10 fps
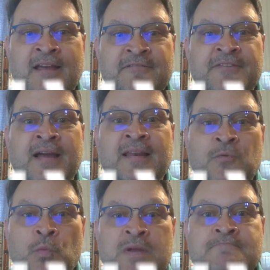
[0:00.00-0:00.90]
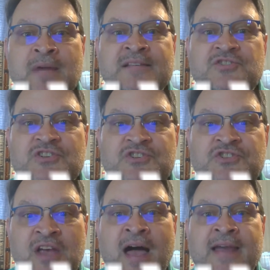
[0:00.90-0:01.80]
And finally, we must
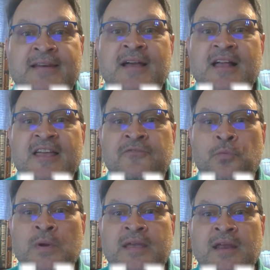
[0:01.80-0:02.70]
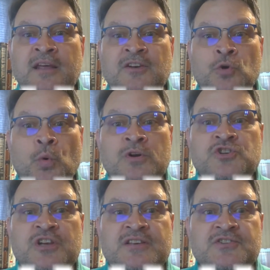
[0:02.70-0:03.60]
decide if we can ignore
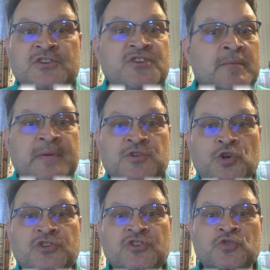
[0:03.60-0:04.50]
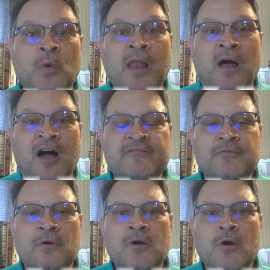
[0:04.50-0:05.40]
Jesus and be just as well
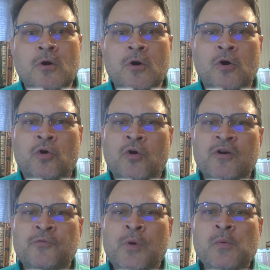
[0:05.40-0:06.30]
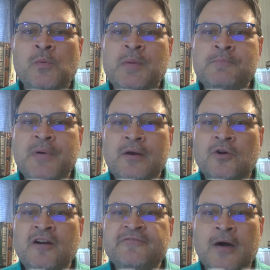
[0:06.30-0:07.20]
off, or if we would be
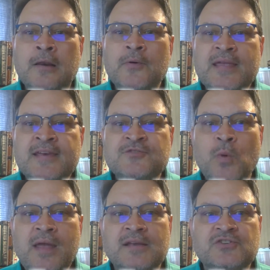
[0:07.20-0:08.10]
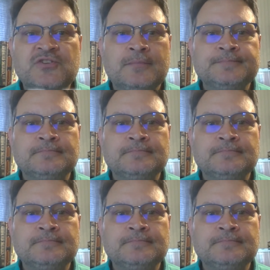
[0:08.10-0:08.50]
better off following his ways.